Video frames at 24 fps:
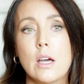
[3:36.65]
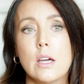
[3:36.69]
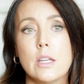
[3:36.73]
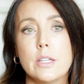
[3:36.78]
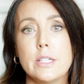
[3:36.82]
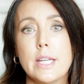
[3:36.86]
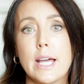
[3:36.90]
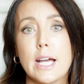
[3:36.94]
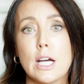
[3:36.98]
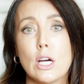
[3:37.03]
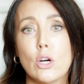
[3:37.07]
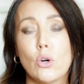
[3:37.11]

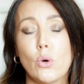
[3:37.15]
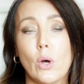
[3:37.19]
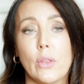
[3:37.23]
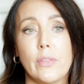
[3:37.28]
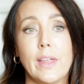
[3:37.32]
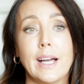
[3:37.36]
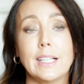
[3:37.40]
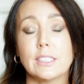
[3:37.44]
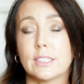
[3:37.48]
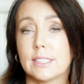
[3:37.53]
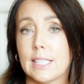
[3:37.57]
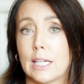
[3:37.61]
Now,
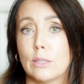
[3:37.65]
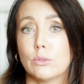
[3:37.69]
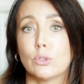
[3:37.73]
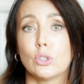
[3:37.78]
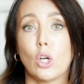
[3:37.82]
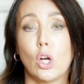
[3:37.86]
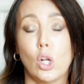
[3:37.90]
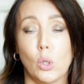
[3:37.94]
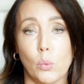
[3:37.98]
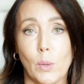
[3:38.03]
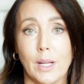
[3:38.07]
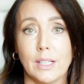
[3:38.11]
that sounds
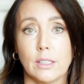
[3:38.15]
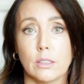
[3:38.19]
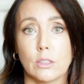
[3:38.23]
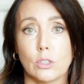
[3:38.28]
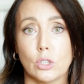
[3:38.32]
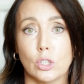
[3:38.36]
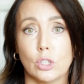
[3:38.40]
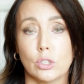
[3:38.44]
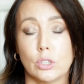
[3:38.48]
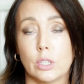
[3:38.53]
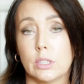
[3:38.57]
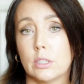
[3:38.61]
all well and
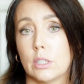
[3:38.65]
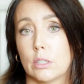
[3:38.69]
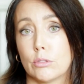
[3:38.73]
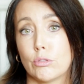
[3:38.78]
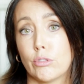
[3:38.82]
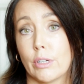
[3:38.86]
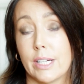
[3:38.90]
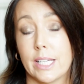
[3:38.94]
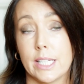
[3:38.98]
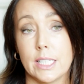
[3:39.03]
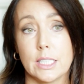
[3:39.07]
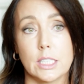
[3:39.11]
good and
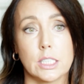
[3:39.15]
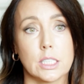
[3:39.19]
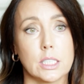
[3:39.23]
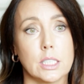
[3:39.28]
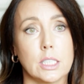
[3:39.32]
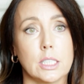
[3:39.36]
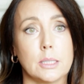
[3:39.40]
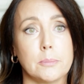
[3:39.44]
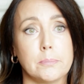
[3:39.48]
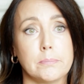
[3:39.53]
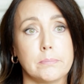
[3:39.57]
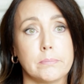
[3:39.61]
great,
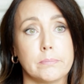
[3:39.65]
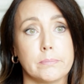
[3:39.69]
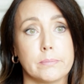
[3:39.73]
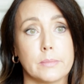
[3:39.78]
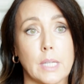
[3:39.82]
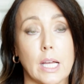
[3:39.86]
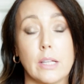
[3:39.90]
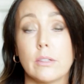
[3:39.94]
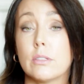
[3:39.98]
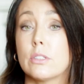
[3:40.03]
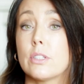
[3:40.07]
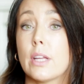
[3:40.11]

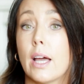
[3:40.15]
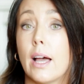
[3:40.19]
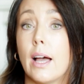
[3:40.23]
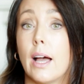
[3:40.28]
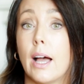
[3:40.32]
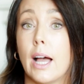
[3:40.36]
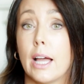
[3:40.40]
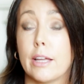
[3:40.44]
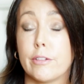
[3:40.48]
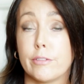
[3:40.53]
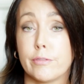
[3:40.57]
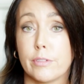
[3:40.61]
and
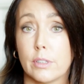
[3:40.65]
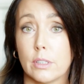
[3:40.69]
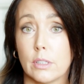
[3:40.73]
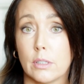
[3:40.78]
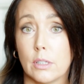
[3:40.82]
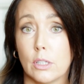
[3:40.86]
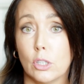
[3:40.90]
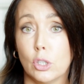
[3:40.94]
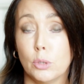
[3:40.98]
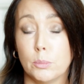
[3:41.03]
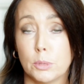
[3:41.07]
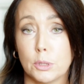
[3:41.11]
I've
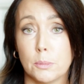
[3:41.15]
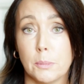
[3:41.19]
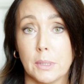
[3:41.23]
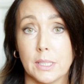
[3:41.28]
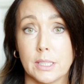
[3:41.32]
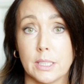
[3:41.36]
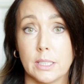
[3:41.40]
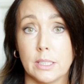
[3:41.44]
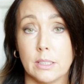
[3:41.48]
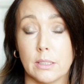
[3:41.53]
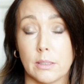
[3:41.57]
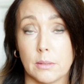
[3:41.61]
upped
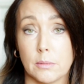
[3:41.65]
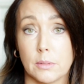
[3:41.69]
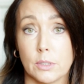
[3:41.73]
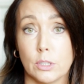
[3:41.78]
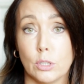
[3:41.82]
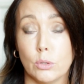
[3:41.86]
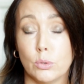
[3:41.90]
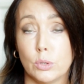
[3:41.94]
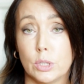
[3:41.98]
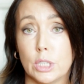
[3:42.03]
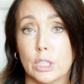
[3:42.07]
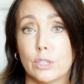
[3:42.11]
my
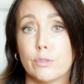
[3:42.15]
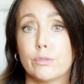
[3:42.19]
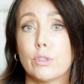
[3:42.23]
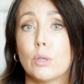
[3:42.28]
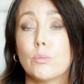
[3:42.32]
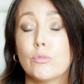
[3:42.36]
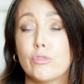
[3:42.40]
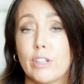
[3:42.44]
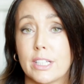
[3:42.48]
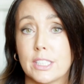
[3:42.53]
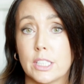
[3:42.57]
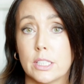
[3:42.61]
usage
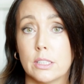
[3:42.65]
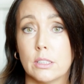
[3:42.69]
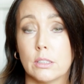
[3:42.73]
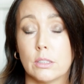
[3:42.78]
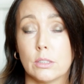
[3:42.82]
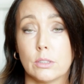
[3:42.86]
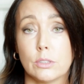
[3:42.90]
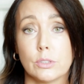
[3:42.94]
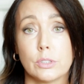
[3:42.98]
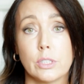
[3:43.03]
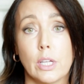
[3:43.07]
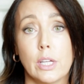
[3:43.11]
from
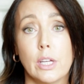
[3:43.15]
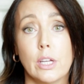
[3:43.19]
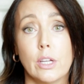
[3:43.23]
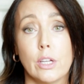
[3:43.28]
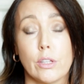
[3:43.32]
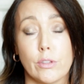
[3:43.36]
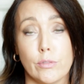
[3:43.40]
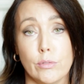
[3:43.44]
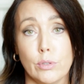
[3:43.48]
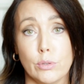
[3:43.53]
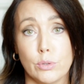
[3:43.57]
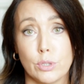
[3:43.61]
retinols
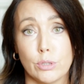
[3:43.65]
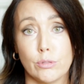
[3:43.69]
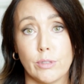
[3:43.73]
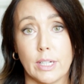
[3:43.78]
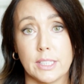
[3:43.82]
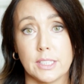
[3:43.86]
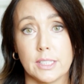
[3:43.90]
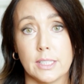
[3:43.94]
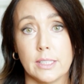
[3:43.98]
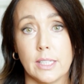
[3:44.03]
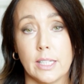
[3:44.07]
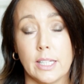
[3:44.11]
through to
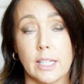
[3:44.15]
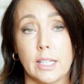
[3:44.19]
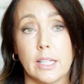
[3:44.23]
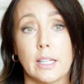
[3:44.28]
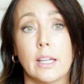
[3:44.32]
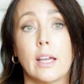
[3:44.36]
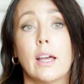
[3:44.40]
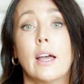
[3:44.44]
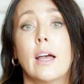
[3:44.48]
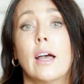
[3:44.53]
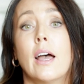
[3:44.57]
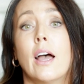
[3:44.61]

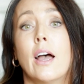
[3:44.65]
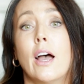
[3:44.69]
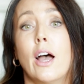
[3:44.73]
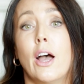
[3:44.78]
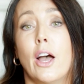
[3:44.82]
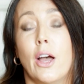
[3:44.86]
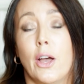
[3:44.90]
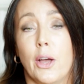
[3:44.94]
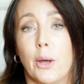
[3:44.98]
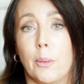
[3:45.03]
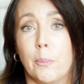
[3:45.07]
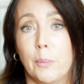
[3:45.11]
Retin-A.
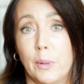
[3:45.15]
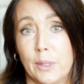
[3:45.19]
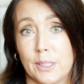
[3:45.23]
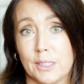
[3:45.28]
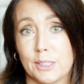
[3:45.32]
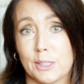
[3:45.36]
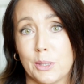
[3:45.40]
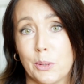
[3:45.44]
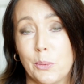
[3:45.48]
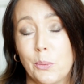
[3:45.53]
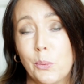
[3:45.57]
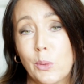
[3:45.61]

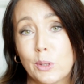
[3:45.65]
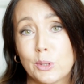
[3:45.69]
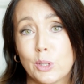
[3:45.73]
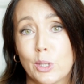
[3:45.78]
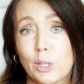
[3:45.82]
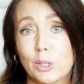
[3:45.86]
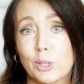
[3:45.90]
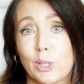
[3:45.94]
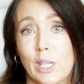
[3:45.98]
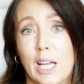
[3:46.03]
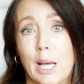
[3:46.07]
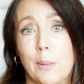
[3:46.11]
But what
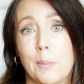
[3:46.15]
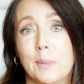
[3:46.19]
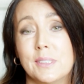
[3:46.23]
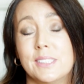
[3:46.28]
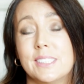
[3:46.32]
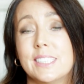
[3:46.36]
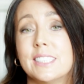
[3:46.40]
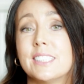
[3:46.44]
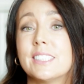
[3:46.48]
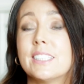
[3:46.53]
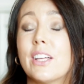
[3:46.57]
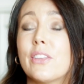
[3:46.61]
also
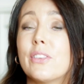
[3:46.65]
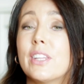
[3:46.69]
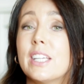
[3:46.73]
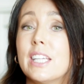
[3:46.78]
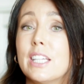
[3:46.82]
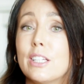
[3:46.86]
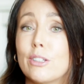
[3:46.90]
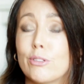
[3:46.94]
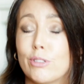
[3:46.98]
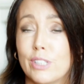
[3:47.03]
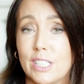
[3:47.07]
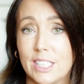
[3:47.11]
happens is that the
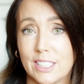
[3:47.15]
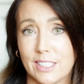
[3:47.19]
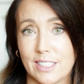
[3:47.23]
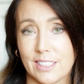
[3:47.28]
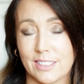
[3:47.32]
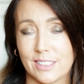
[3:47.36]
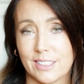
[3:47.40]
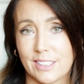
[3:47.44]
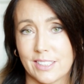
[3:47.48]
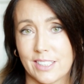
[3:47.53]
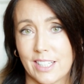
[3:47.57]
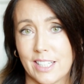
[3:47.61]

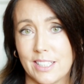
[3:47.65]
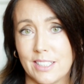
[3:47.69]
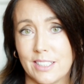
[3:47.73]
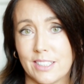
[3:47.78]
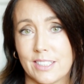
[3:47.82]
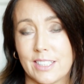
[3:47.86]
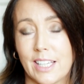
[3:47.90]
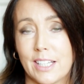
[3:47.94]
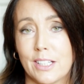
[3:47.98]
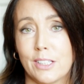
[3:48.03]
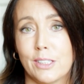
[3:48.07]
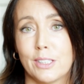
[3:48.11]
increased skin
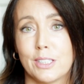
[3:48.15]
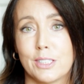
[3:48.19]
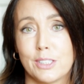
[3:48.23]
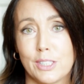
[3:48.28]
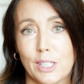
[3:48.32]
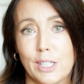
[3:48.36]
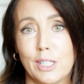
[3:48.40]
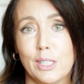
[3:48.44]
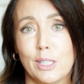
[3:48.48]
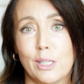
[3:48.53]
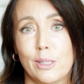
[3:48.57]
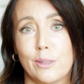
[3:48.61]
cell
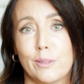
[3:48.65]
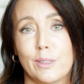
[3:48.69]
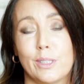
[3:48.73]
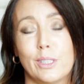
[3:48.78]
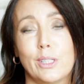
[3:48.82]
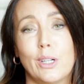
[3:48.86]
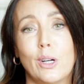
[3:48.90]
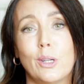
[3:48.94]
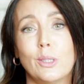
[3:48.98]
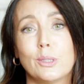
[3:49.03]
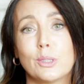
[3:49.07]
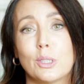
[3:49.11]
turnover
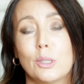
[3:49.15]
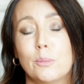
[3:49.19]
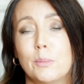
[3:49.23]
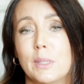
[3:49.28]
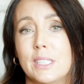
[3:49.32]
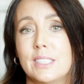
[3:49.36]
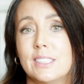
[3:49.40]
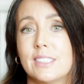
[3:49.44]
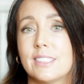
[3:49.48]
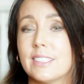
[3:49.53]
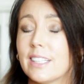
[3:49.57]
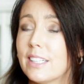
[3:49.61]
also
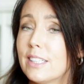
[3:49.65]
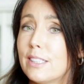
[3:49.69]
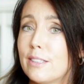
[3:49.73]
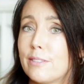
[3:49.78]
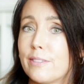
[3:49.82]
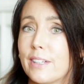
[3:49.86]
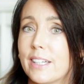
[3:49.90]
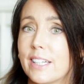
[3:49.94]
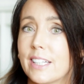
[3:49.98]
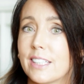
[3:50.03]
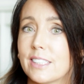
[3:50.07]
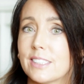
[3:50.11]
means side
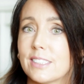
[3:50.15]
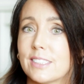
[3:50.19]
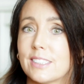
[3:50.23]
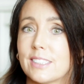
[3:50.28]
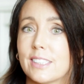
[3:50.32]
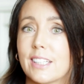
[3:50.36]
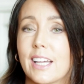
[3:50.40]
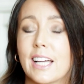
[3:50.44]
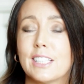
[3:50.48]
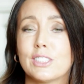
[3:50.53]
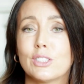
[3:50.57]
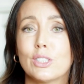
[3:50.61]
effects.
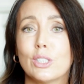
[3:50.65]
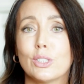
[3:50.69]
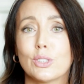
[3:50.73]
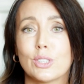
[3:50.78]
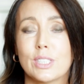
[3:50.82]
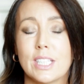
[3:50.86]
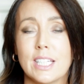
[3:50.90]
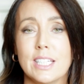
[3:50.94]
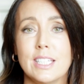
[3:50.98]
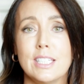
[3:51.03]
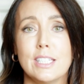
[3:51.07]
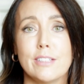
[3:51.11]
As your
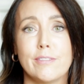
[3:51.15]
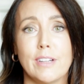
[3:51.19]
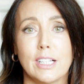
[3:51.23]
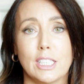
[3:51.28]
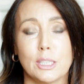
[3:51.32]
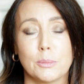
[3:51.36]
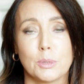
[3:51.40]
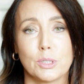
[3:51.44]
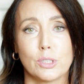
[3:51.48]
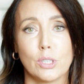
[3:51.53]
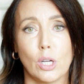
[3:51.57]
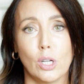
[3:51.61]
skin
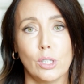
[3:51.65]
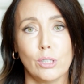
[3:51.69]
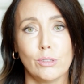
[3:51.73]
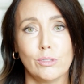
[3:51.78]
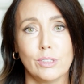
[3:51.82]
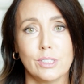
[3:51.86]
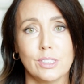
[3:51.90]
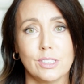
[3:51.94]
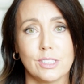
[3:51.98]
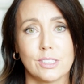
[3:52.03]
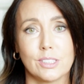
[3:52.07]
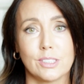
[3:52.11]
develops
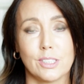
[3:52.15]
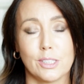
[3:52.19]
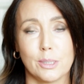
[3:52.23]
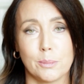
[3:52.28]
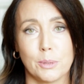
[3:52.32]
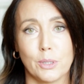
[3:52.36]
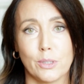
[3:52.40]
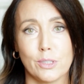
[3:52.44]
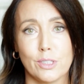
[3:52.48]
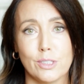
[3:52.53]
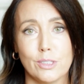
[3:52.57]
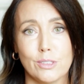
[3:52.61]
tolerance to the
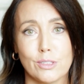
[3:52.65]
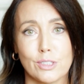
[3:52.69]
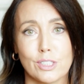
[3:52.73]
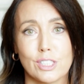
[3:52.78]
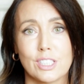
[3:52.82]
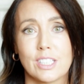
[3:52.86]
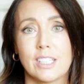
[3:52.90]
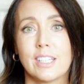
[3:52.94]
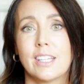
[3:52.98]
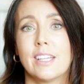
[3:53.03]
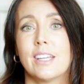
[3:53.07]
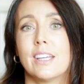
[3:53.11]

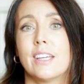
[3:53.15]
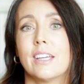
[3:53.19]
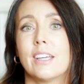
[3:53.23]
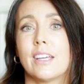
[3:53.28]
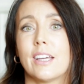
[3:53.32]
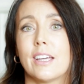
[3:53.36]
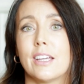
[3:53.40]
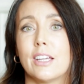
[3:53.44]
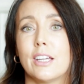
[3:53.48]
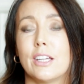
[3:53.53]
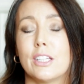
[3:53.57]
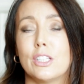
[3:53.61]
product,
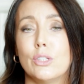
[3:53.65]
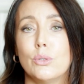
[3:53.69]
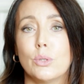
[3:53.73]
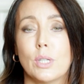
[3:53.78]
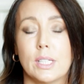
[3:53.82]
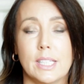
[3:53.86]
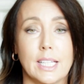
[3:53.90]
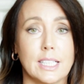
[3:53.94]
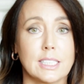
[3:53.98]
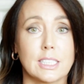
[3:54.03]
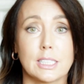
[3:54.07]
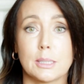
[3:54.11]
you
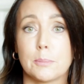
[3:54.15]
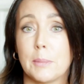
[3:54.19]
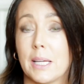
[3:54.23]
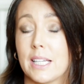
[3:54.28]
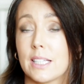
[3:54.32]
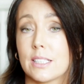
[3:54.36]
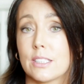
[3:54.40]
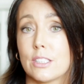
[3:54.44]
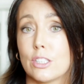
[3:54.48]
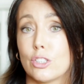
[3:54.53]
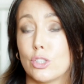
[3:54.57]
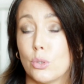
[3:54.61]
can
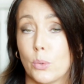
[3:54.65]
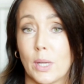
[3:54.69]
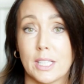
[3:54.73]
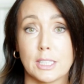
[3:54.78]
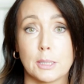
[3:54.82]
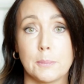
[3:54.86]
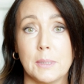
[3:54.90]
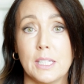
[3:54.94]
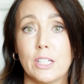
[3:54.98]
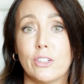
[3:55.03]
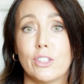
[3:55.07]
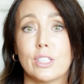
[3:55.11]
expect to
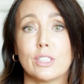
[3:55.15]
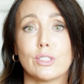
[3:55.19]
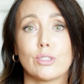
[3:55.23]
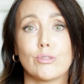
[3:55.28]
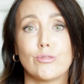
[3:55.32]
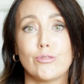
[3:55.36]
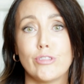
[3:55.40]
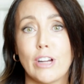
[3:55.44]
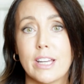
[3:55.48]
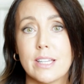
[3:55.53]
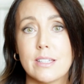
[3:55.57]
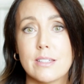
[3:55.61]
experience
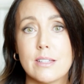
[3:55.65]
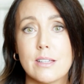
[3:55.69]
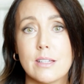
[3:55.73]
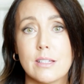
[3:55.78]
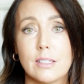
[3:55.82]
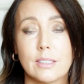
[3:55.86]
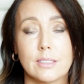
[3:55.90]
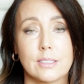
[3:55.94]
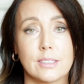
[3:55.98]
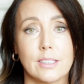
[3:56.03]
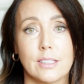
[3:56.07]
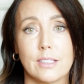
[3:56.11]

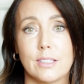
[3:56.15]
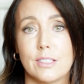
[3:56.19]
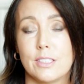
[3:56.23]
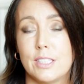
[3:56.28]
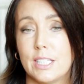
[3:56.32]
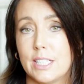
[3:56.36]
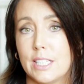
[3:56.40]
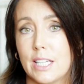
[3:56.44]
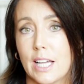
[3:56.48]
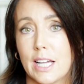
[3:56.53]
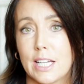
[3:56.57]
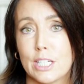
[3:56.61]
redness,
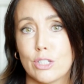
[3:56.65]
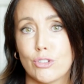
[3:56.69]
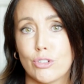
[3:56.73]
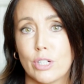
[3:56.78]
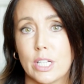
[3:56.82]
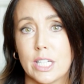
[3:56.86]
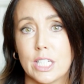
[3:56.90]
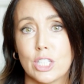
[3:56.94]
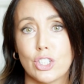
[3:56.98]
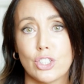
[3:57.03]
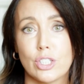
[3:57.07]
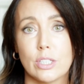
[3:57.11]

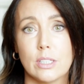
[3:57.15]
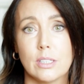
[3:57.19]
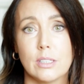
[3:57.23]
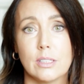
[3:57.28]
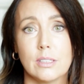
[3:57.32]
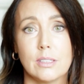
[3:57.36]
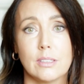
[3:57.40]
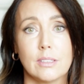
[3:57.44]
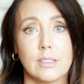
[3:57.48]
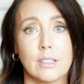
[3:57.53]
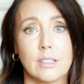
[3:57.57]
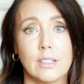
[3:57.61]

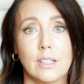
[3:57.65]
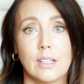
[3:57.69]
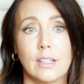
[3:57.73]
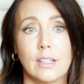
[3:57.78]
dehydration,